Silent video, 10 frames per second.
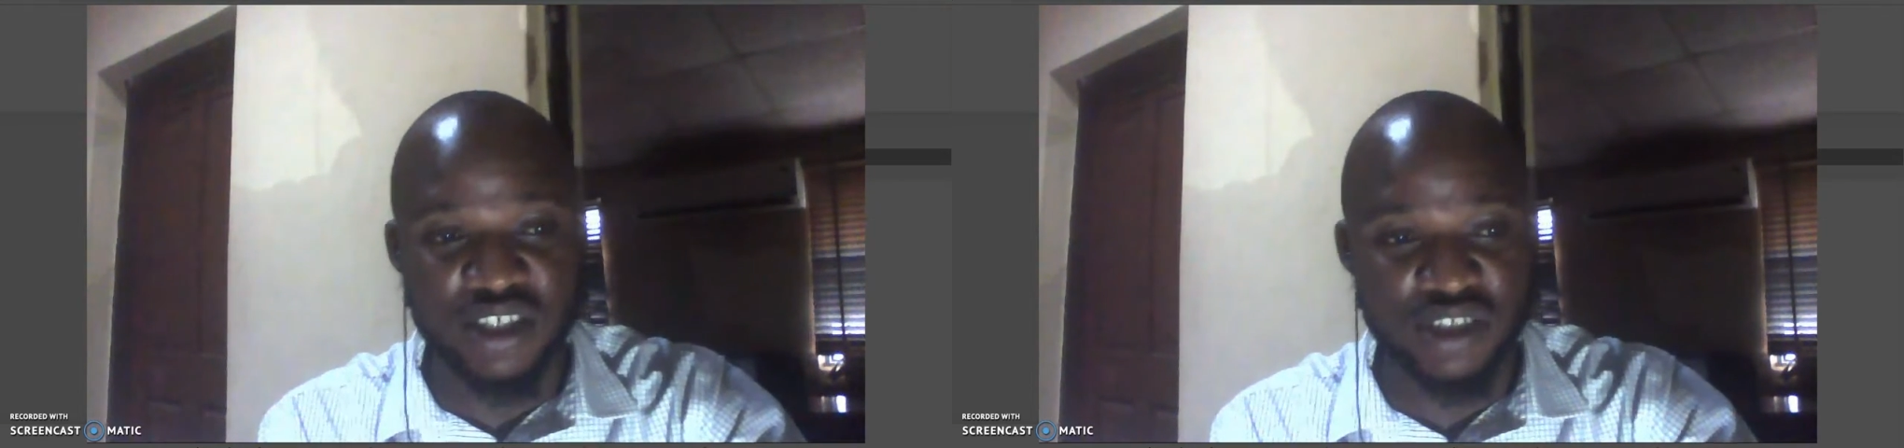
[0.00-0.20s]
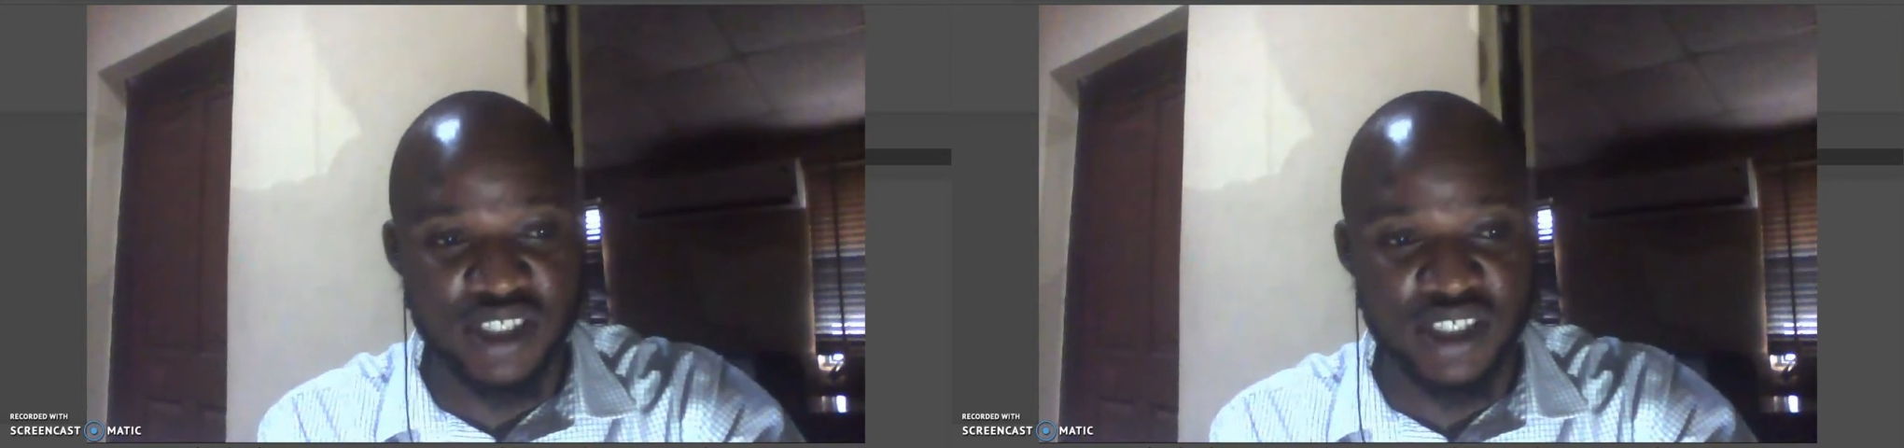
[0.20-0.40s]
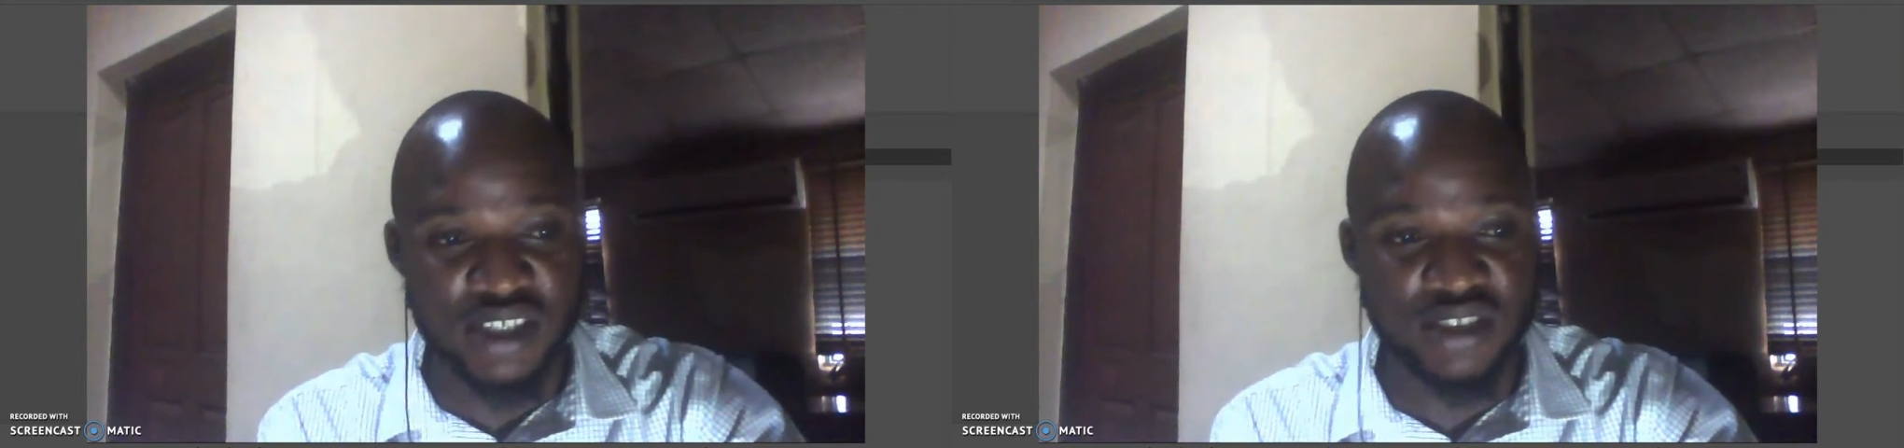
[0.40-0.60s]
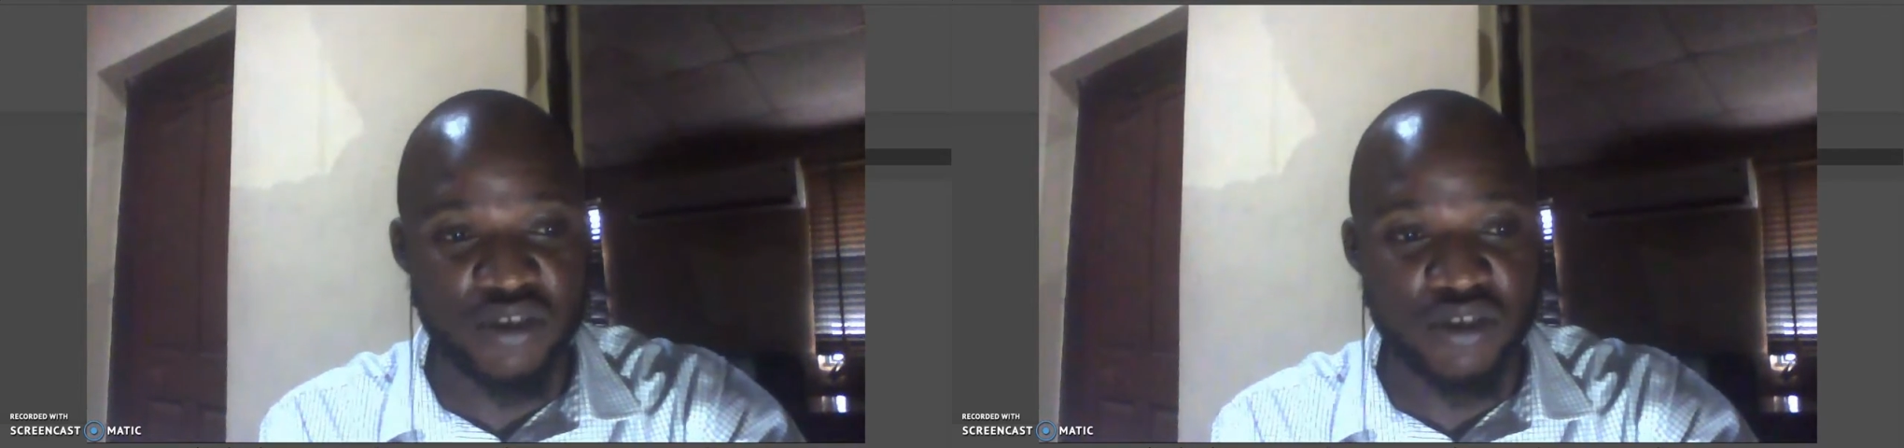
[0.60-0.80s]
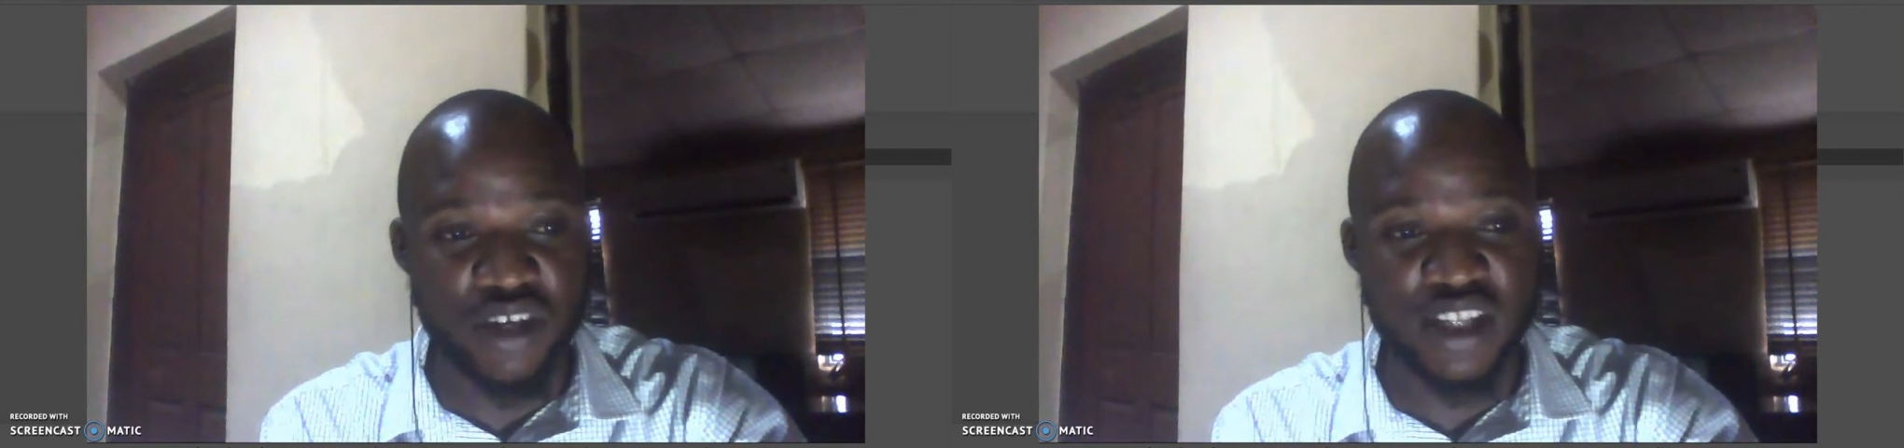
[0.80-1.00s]
such as
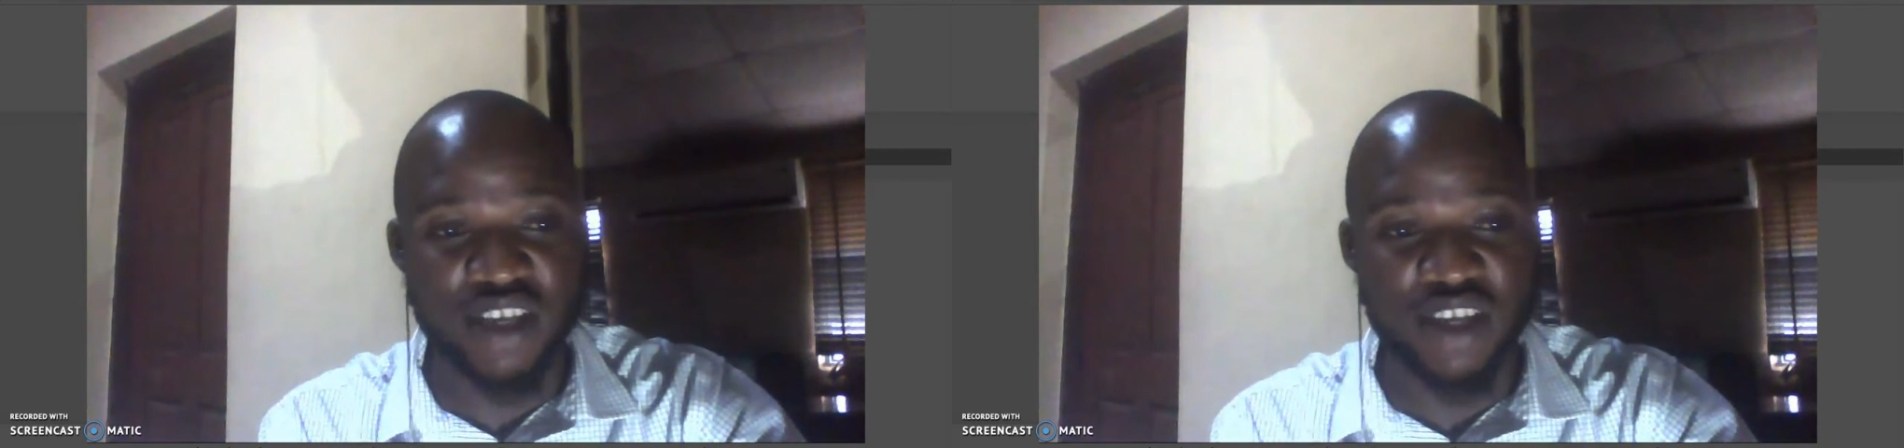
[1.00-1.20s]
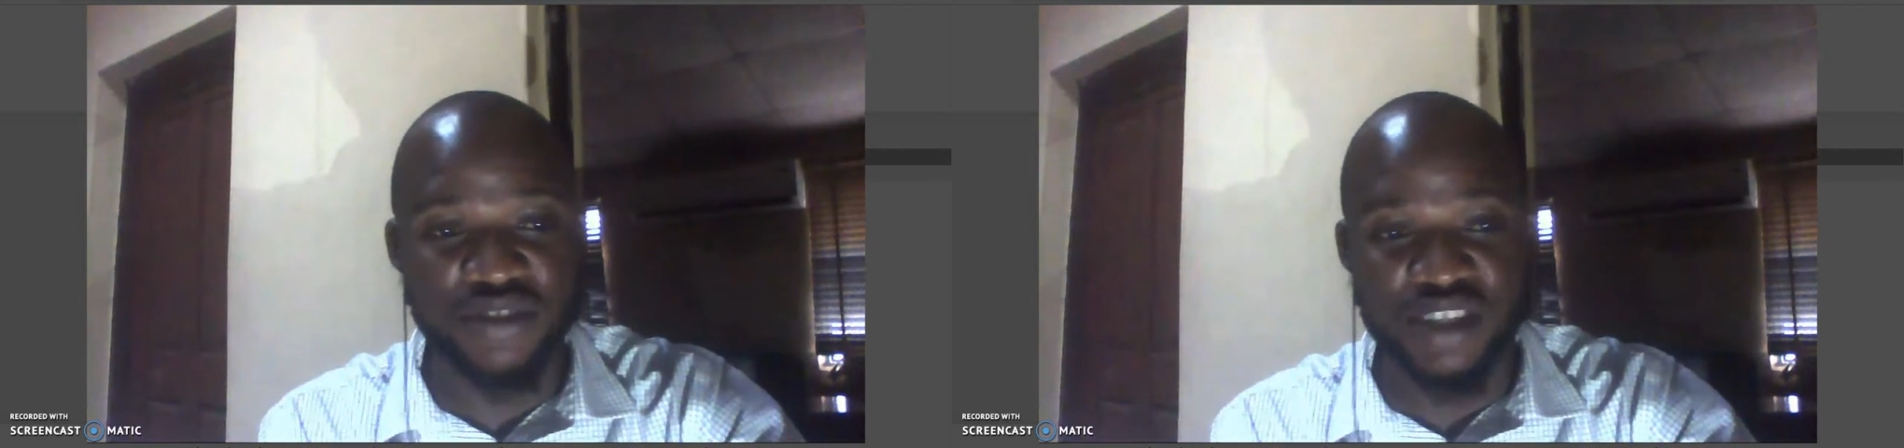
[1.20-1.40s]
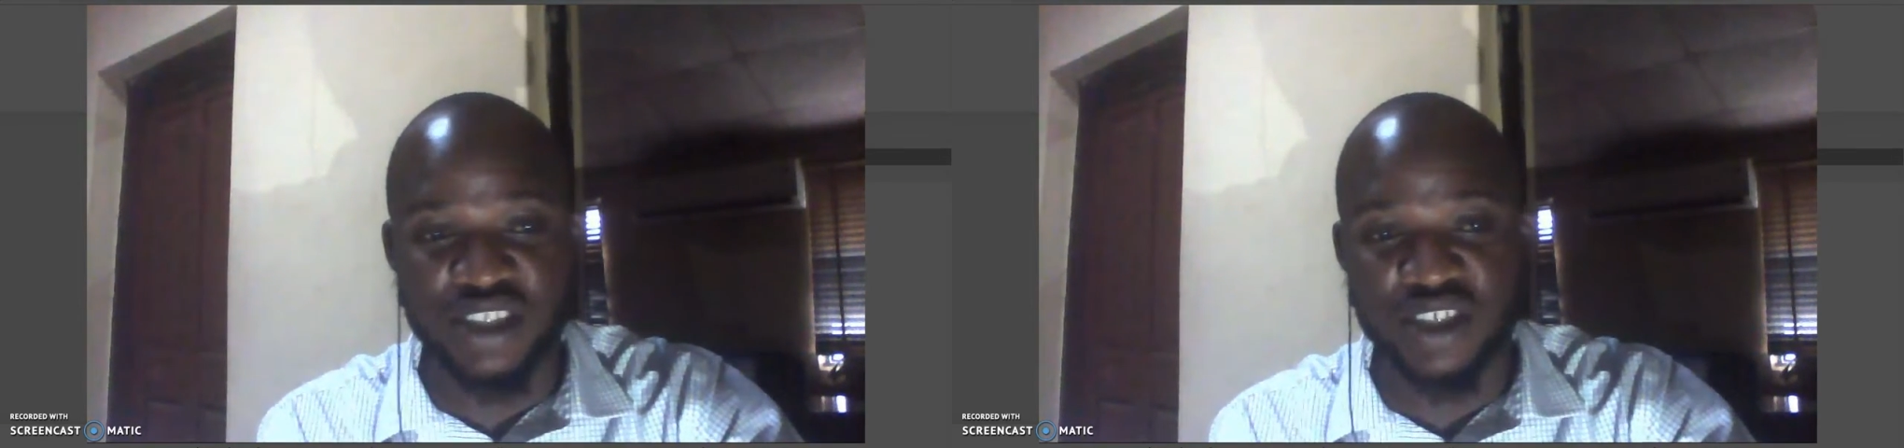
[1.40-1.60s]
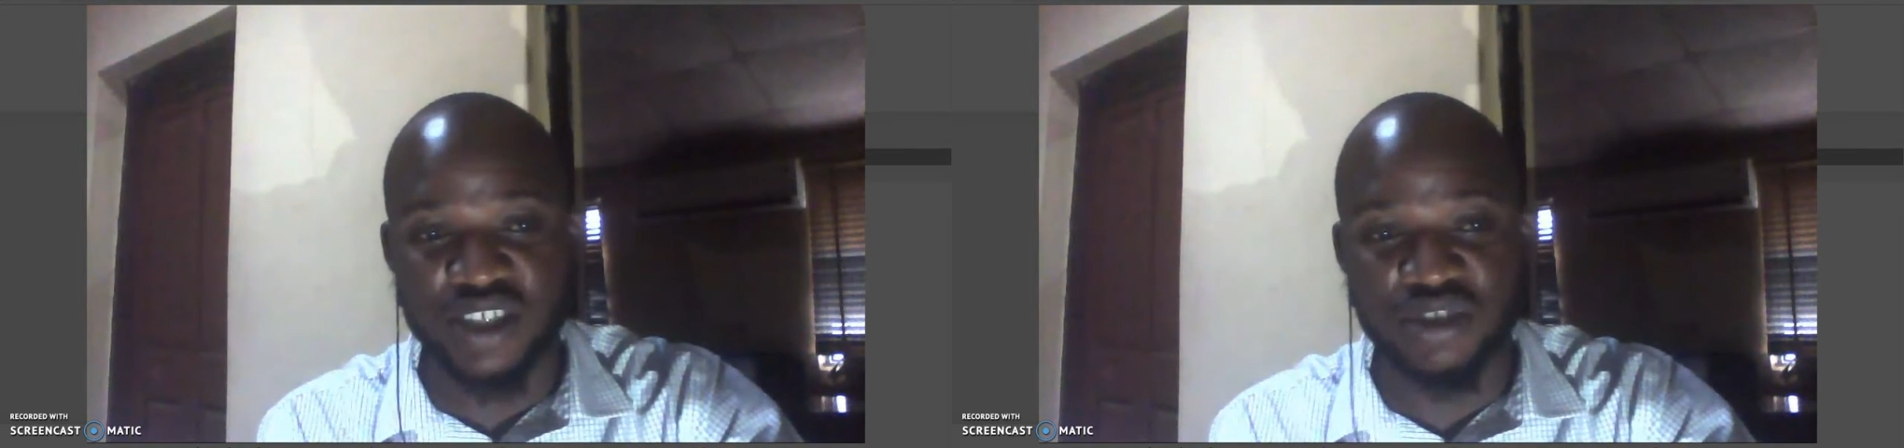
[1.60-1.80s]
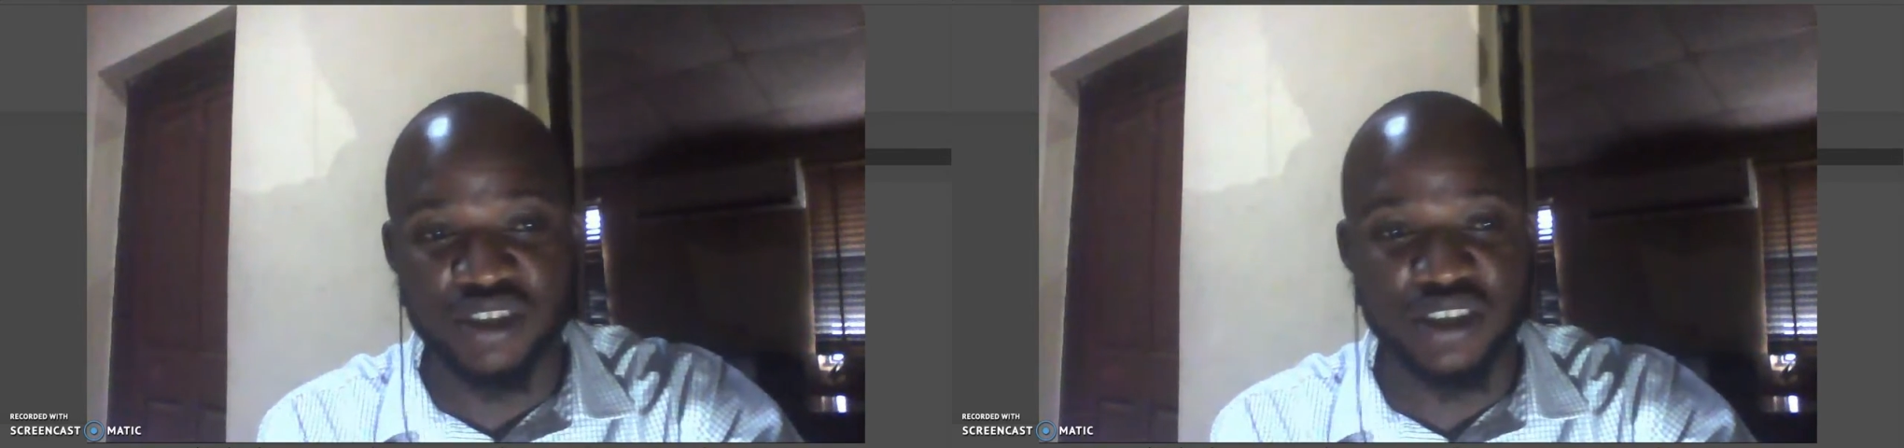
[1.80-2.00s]
locking of
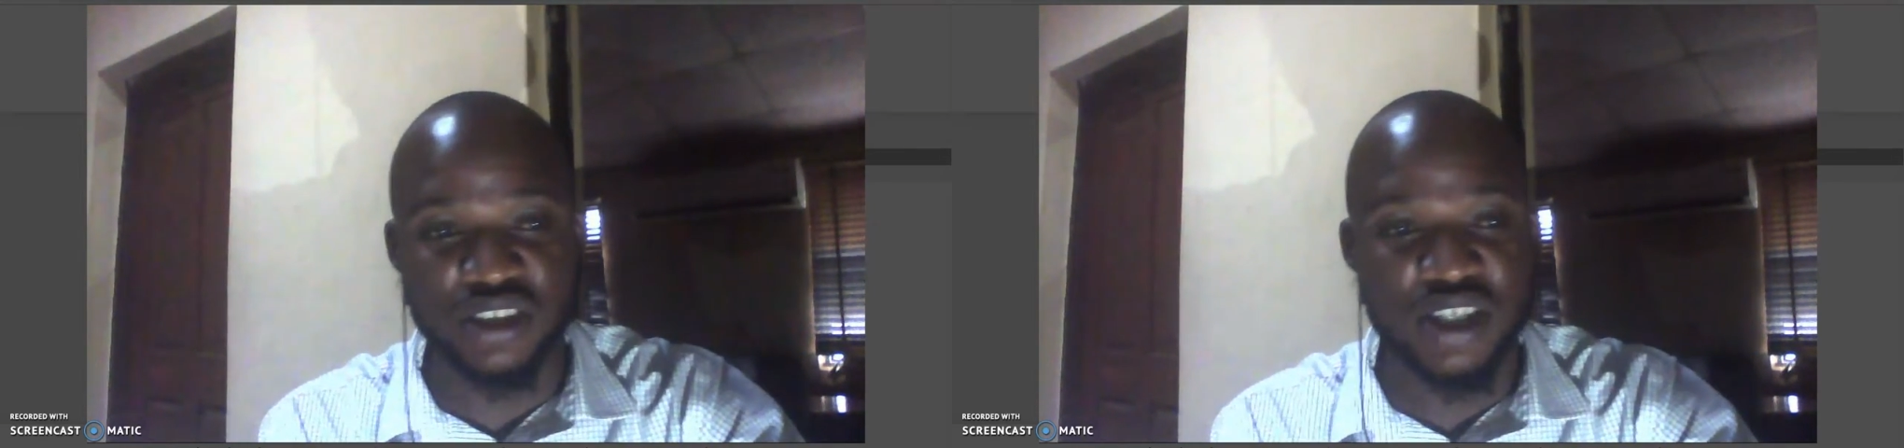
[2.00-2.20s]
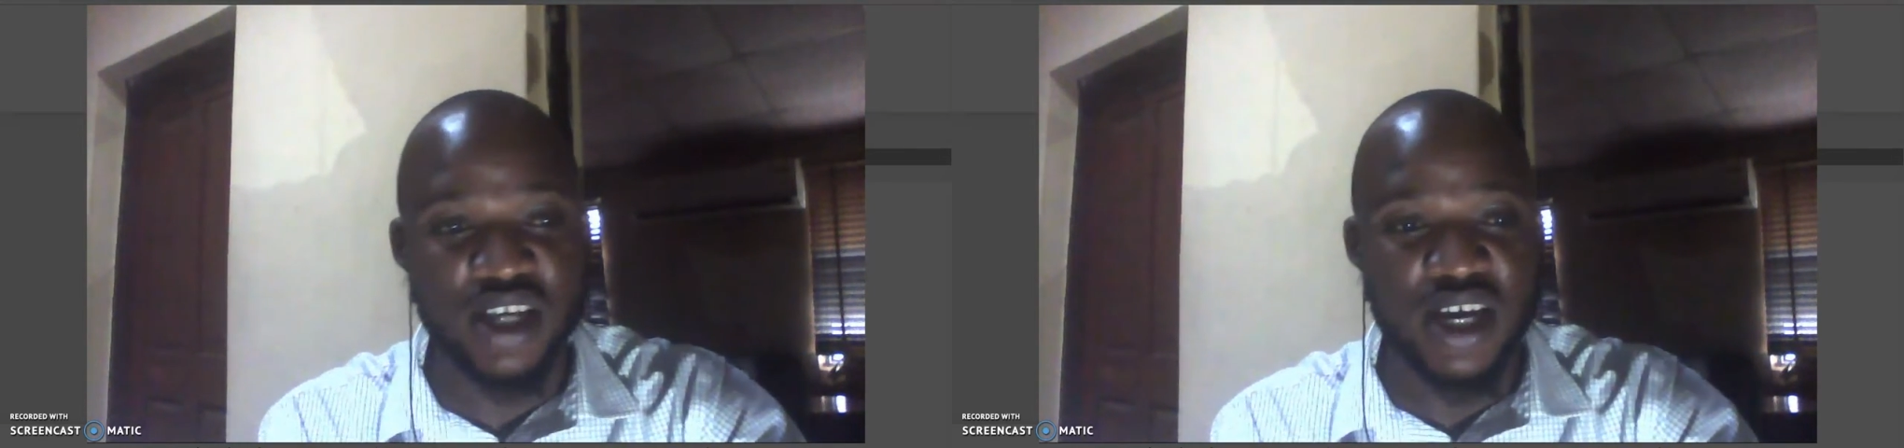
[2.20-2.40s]
transactions